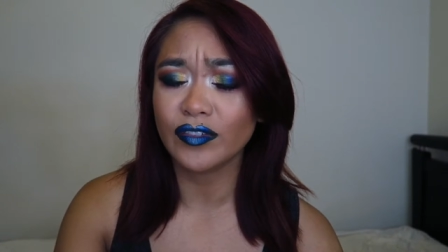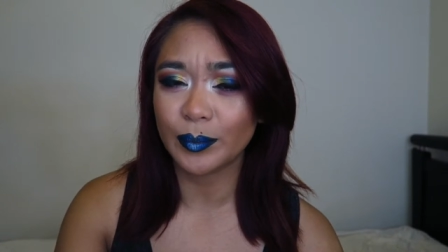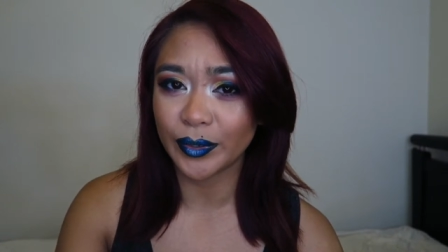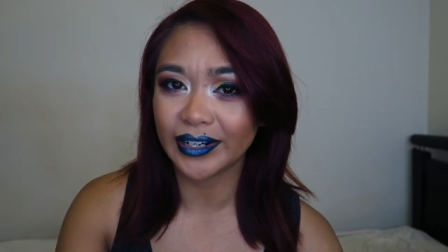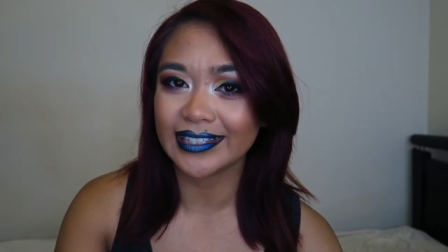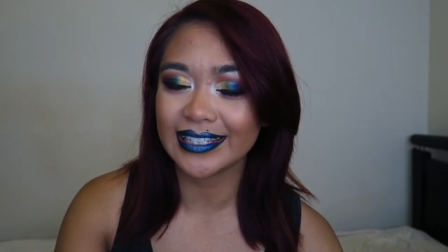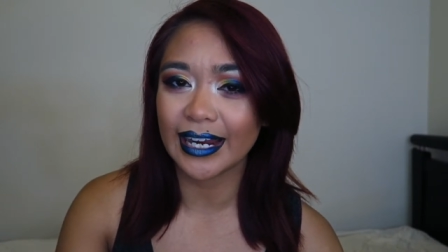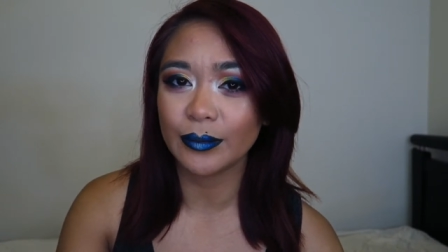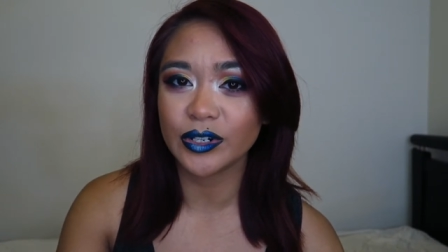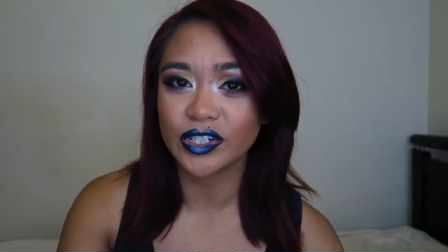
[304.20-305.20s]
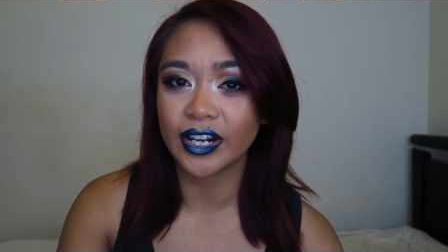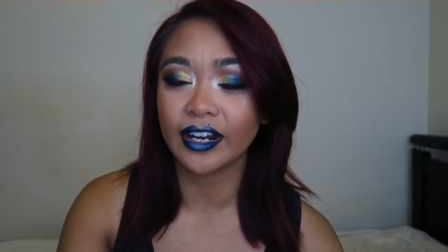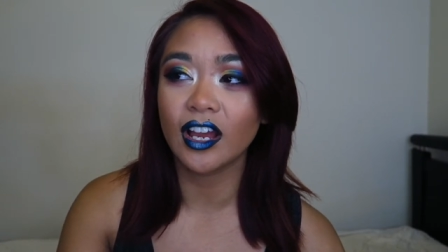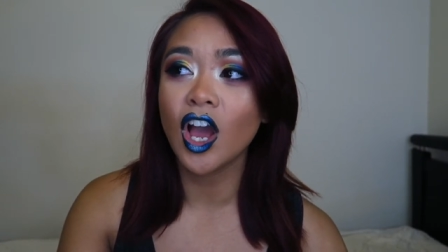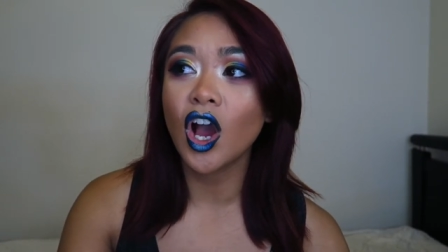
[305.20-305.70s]
of the products that I was
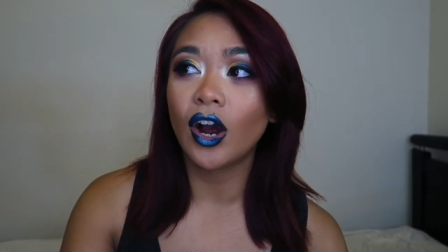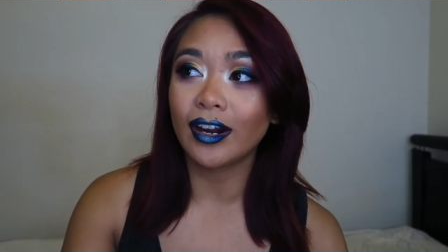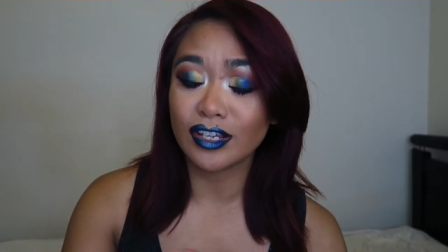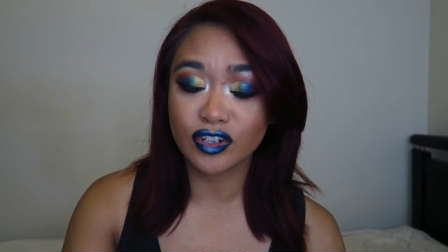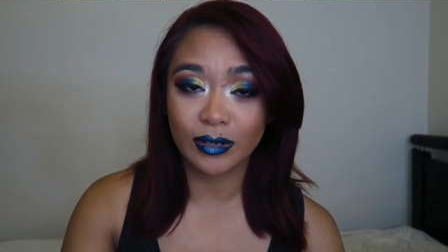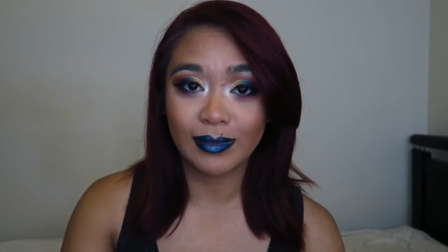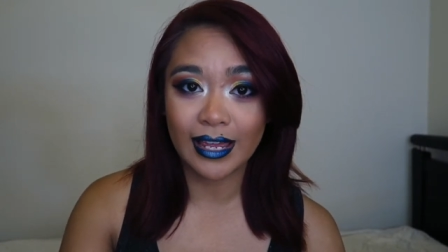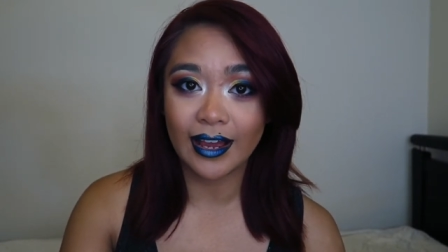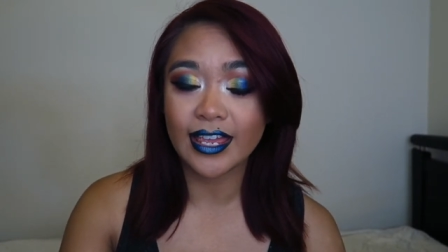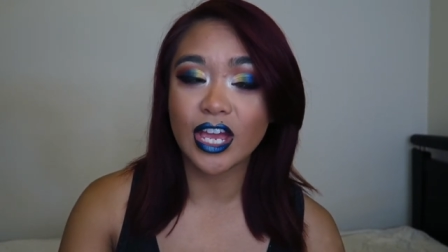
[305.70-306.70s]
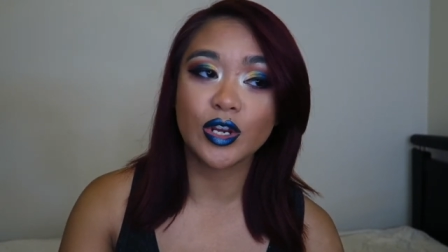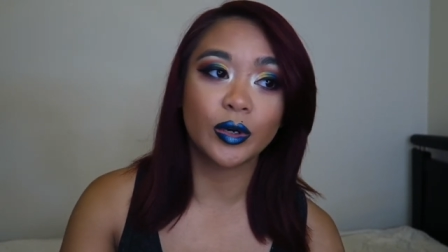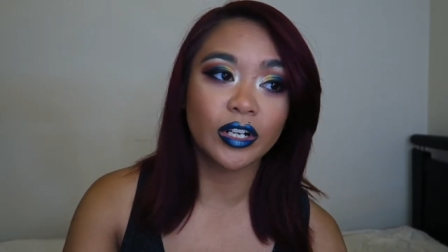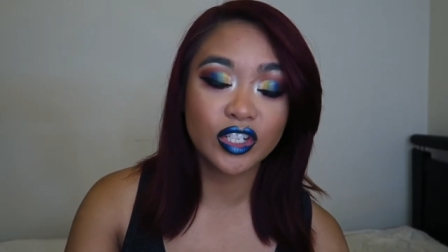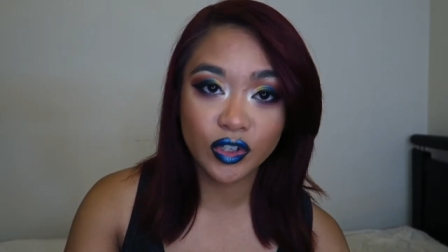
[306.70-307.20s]
sharing are extremely high-end
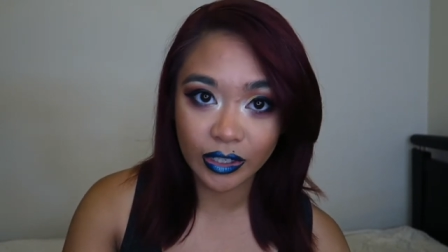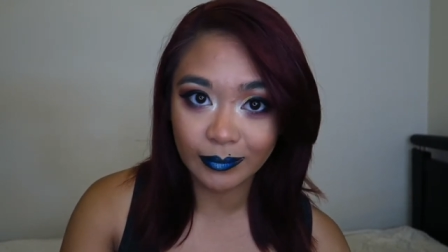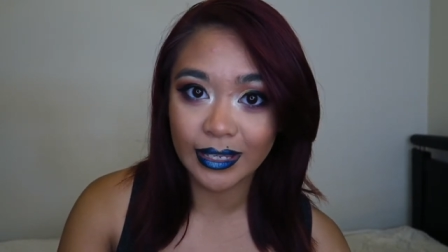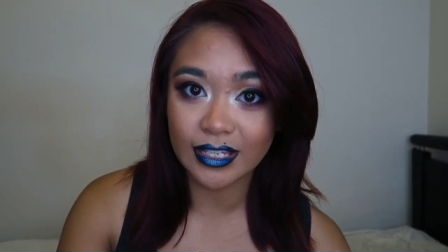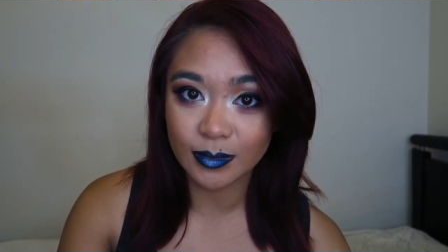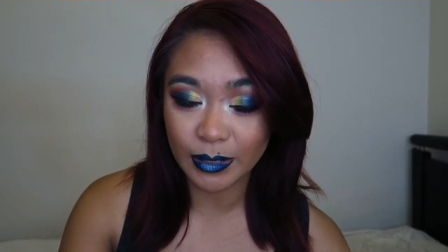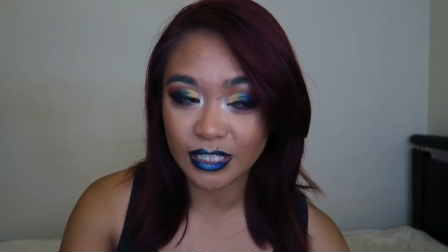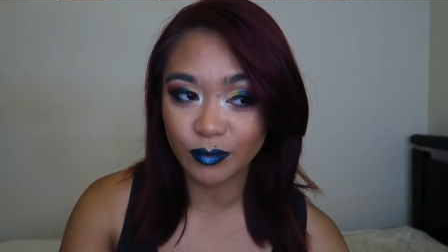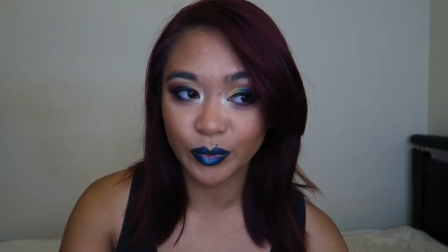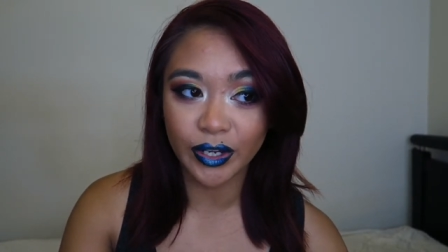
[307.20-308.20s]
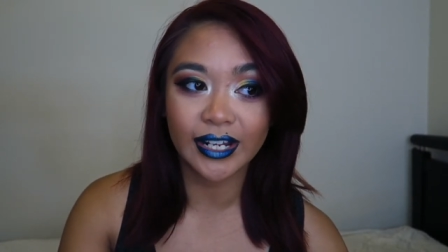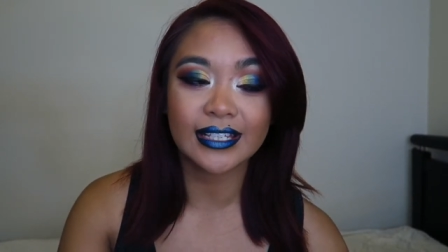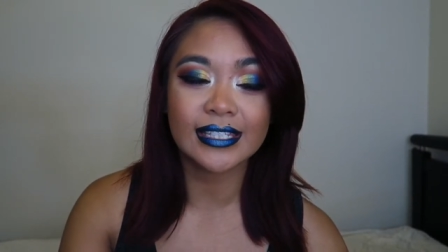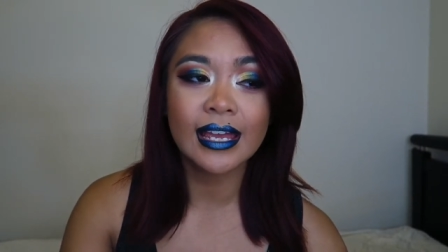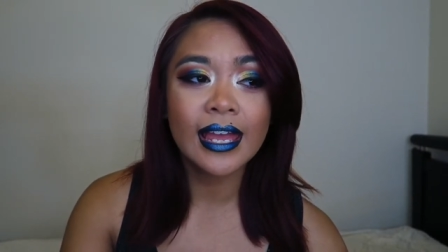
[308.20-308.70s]
or extremely expensive products